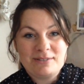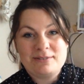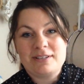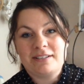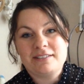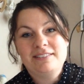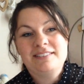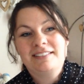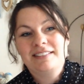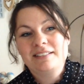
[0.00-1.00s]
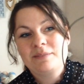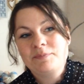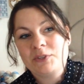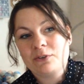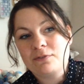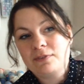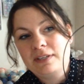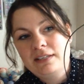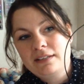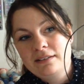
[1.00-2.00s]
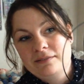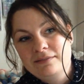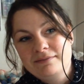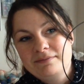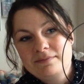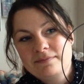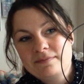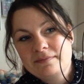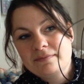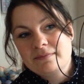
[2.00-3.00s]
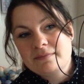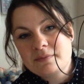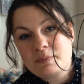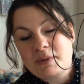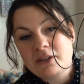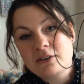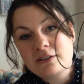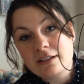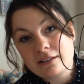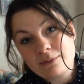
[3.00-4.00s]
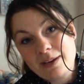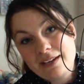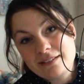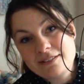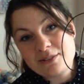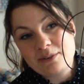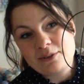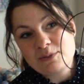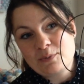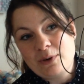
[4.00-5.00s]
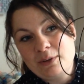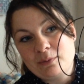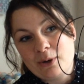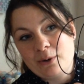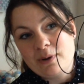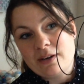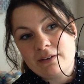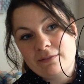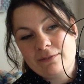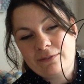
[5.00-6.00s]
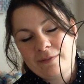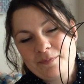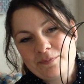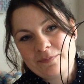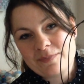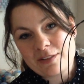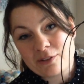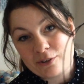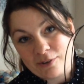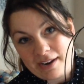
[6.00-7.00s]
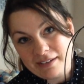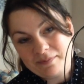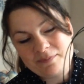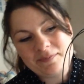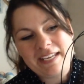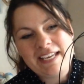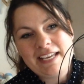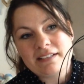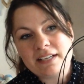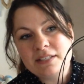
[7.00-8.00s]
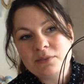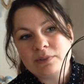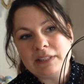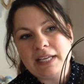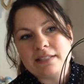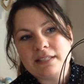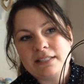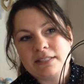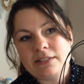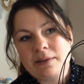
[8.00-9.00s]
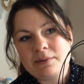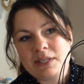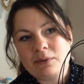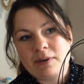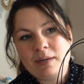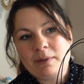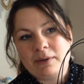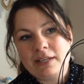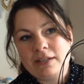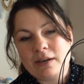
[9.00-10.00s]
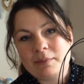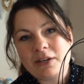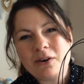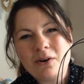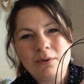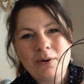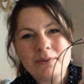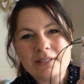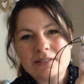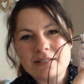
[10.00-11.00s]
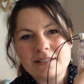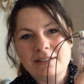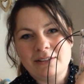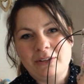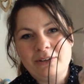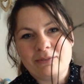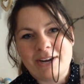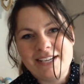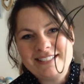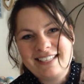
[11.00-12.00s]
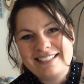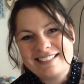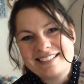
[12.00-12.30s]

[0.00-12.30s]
to the graffiti speckle colorway. So there's one row of the gray. And I didn't realize it until I was like right about here. I'm like, oh no, this doesn't look right.